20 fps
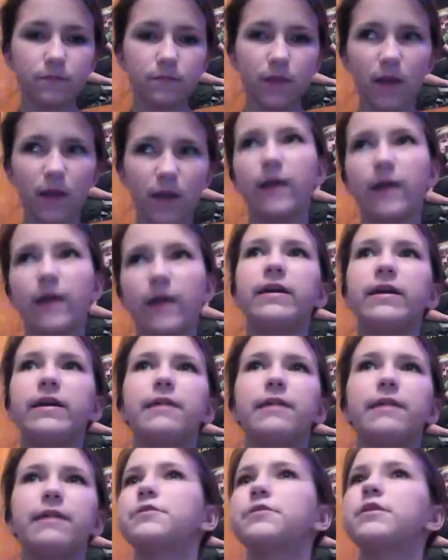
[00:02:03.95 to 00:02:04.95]
I might make it
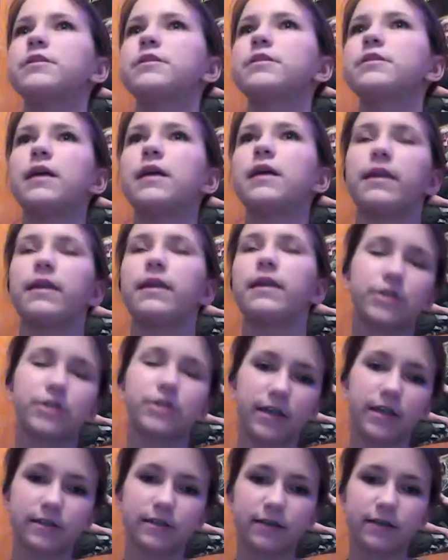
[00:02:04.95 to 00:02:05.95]
after this, now that actually
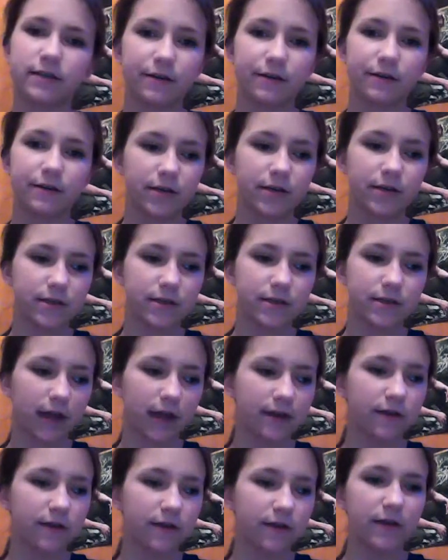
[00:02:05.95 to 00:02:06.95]
sounds
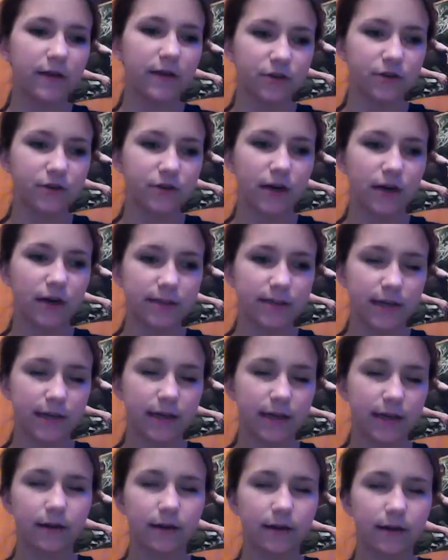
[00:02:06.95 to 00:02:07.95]
kind of
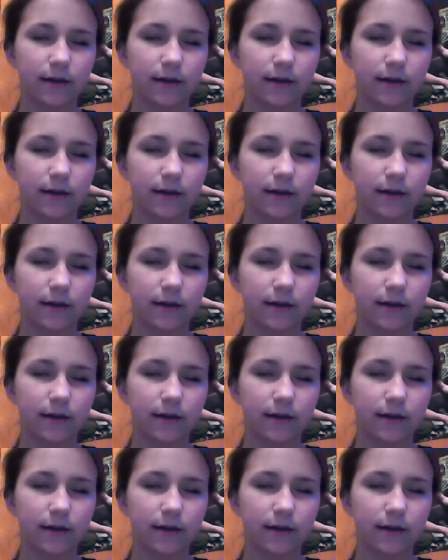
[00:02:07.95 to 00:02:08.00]
interesting.